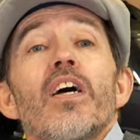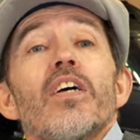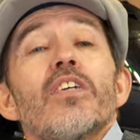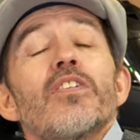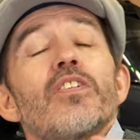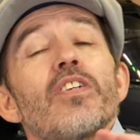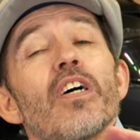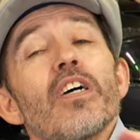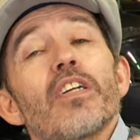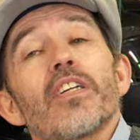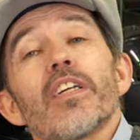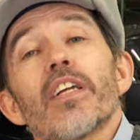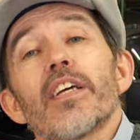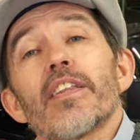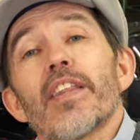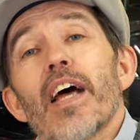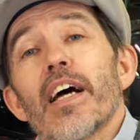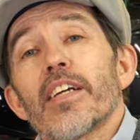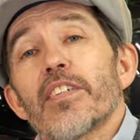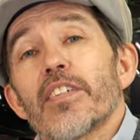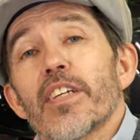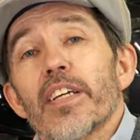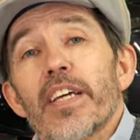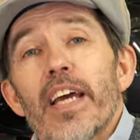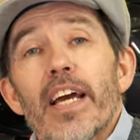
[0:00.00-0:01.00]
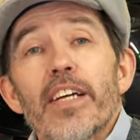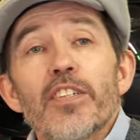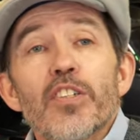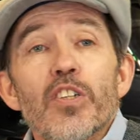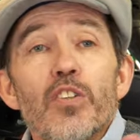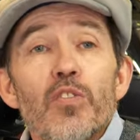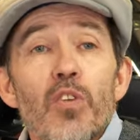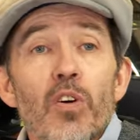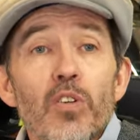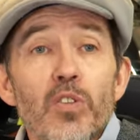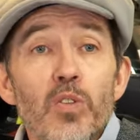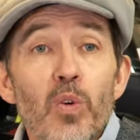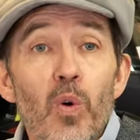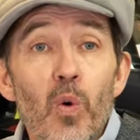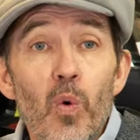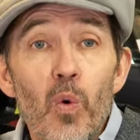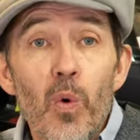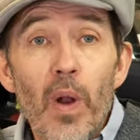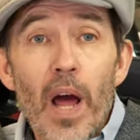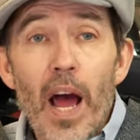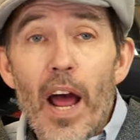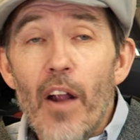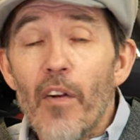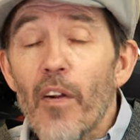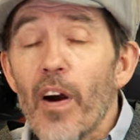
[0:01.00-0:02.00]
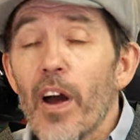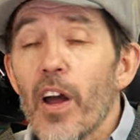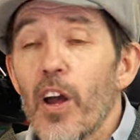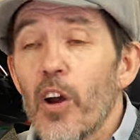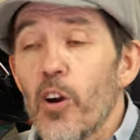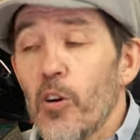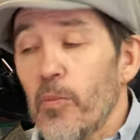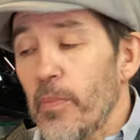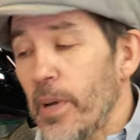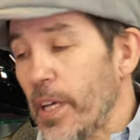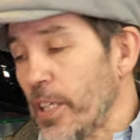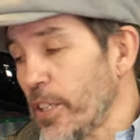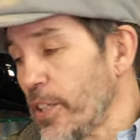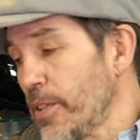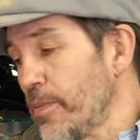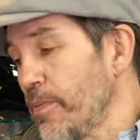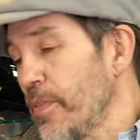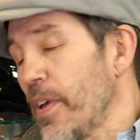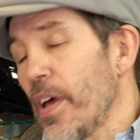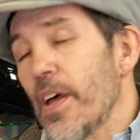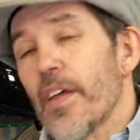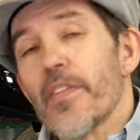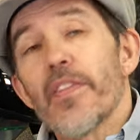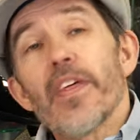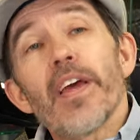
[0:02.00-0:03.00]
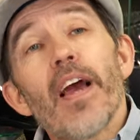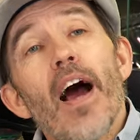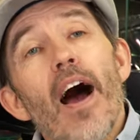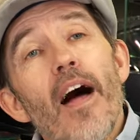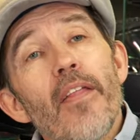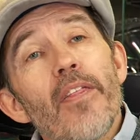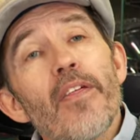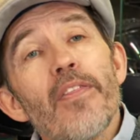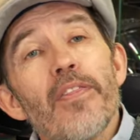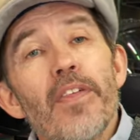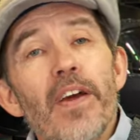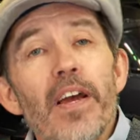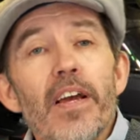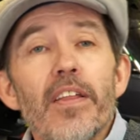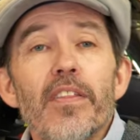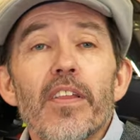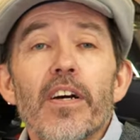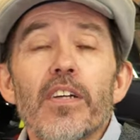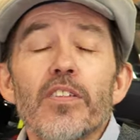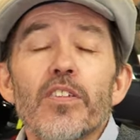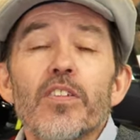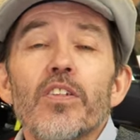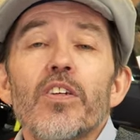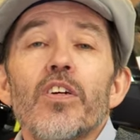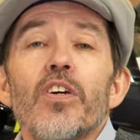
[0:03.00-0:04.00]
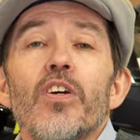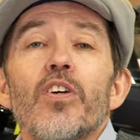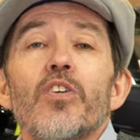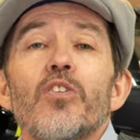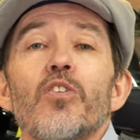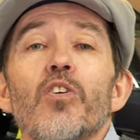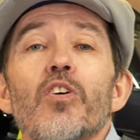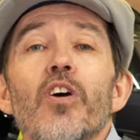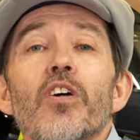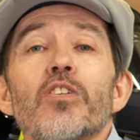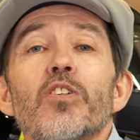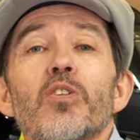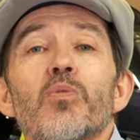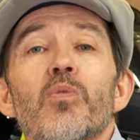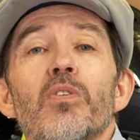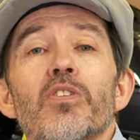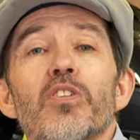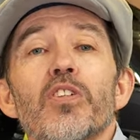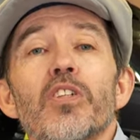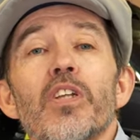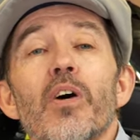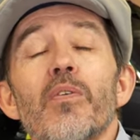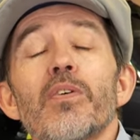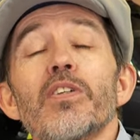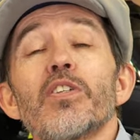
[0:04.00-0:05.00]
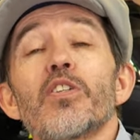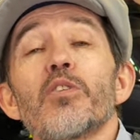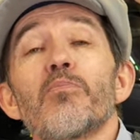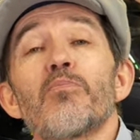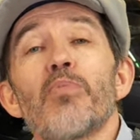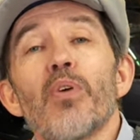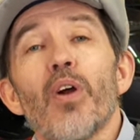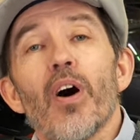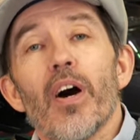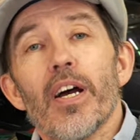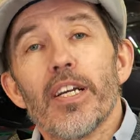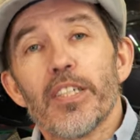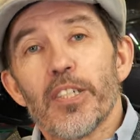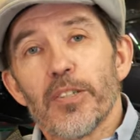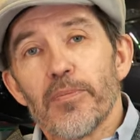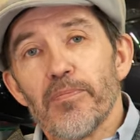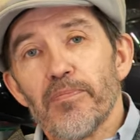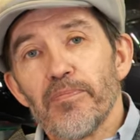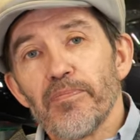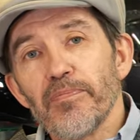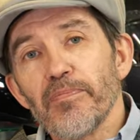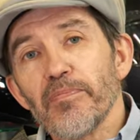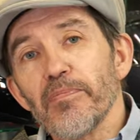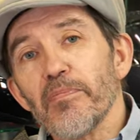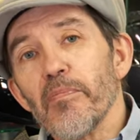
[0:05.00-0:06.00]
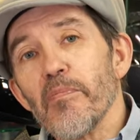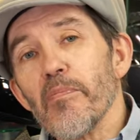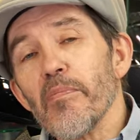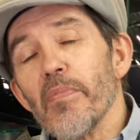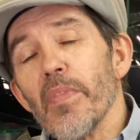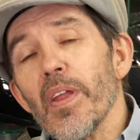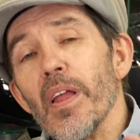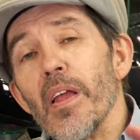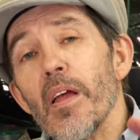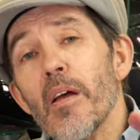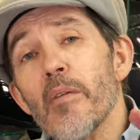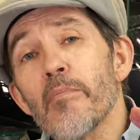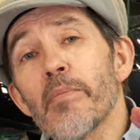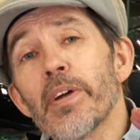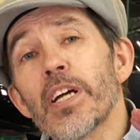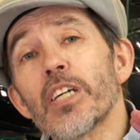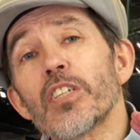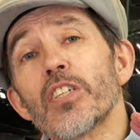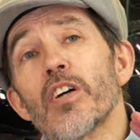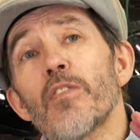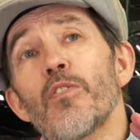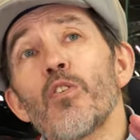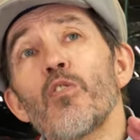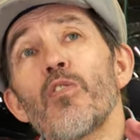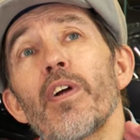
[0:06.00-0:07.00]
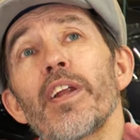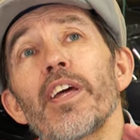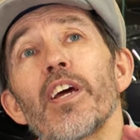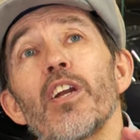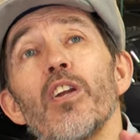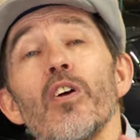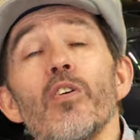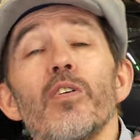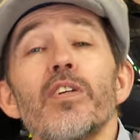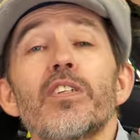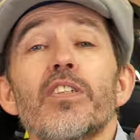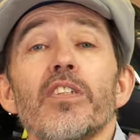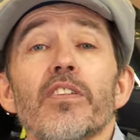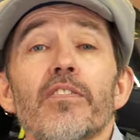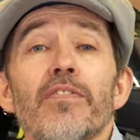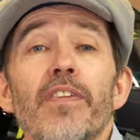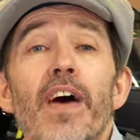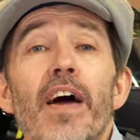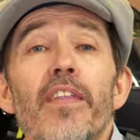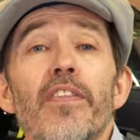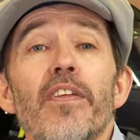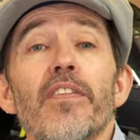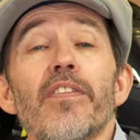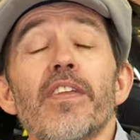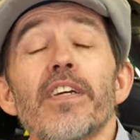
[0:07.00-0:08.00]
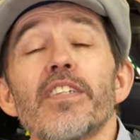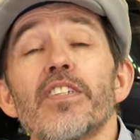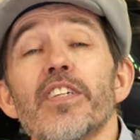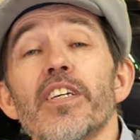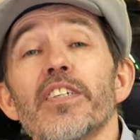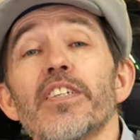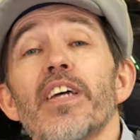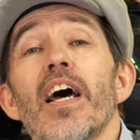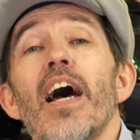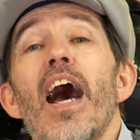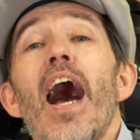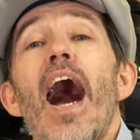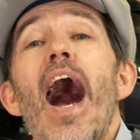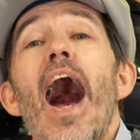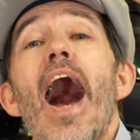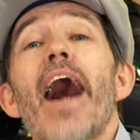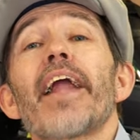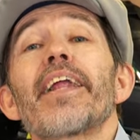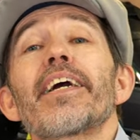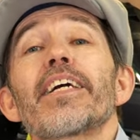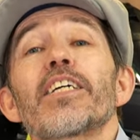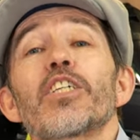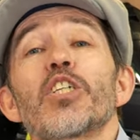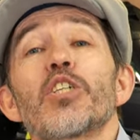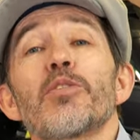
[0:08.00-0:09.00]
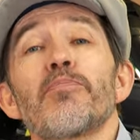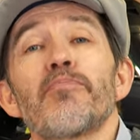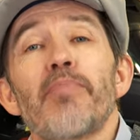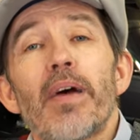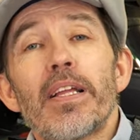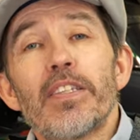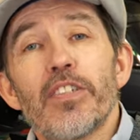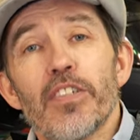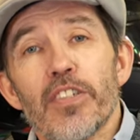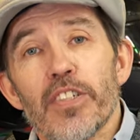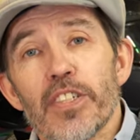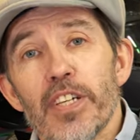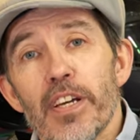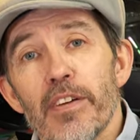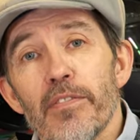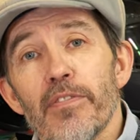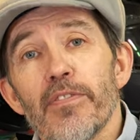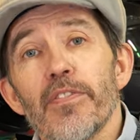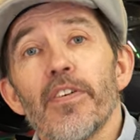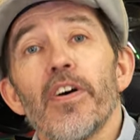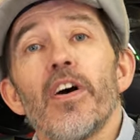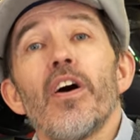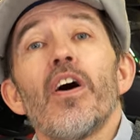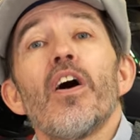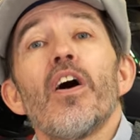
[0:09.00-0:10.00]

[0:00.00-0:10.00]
Certainly that's the case across all Arai helmets. The other thing that you're going to want to know is the price, because I've already alluded to the fact that this is an expensive